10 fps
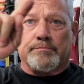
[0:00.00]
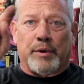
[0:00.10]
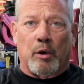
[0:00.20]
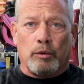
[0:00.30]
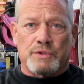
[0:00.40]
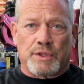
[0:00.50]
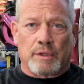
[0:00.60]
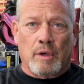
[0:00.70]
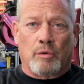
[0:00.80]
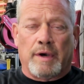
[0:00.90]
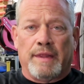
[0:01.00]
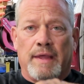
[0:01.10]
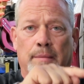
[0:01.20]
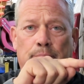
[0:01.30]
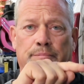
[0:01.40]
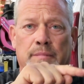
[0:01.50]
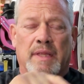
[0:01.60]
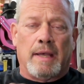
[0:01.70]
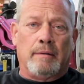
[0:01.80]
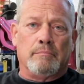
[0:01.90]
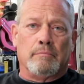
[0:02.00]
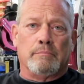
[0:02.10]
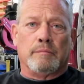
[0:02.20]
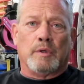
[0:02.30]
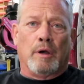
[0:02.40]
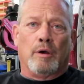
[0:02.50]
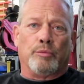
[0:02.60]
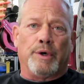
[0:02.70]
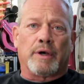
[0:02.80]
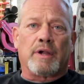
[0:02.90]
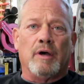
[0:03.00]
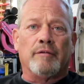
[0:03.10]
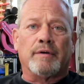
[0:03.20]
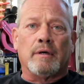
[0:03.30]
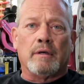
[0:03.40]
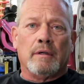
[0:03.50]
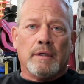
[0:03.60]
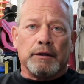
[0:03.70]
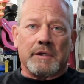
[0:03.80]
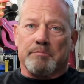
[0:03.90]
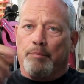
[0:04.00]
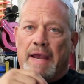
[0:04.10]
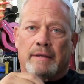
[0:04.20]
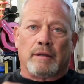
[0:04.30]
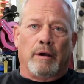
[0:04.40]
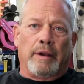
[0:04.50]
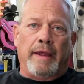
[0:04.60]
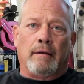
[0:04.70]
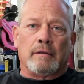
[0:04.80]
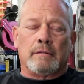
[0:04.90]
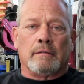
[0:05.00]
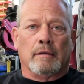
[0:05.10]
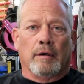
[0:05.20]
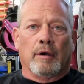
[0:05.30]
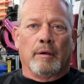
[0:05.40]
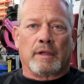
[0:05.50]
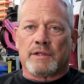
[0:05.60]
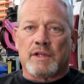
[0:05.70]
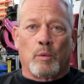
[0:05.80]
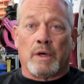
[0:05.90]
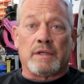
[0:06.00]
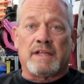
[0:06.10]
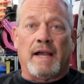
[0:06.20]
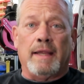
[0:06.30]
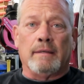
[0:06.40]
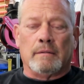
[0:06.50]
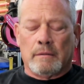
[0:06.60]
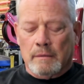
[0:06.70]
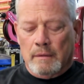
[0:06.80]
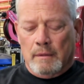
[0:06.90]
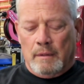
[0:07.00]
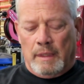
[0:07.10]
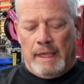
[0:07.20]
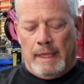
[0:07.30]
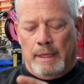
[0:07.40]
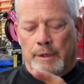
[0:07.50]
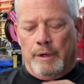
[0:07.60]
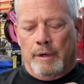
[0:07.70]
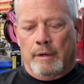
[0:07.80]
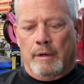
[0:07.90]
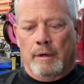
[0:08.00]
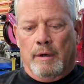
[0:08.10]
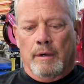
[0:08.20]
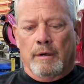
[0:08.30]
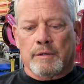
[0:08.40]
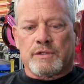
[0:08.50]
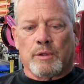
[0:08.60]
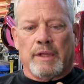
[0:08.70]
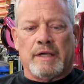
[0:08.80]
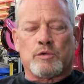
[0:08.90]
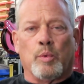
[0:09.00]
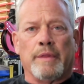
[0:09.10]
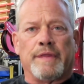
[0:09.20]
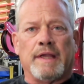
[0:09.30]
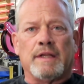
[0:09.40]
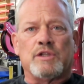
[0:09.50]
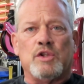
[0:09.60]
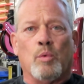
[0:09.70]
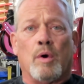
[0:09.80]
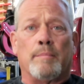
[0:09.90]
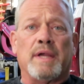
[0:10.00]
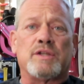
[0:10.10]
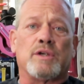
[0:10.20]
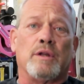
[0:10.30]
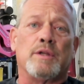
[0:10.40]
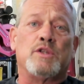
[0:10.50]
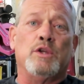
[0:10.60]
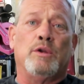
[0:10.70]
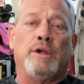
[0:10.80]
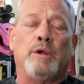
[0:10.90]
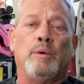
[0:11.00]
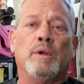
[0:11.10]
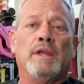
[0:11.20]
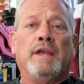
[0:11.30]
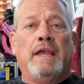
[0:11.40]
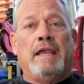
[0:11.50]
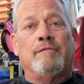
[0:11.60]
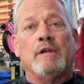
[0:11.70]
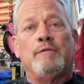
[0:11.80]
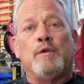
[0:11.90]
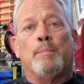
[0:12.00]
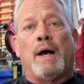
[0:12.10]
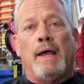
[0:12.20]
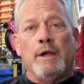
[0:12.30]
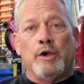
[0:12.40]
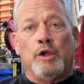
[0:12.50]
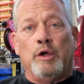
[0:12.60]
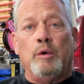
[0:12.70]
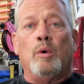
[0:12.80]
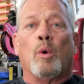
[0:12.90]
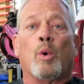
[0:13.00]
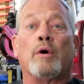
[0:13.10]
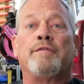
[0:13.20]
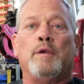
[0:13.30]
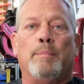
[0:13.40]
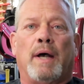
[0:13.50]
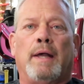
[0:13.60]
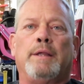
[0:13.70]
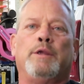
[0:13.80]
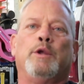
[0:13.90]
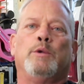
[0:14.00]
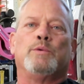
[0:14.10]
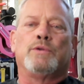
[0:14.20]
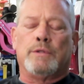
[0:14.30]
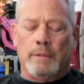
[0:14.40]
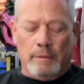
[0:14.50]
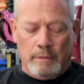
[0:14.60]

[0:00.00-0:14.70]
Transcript: bolts that go around that rear cover just backed on out because they weren't tight. And so that's one thing that you want to make sure that you do, even if you buy it new or if you buy it used.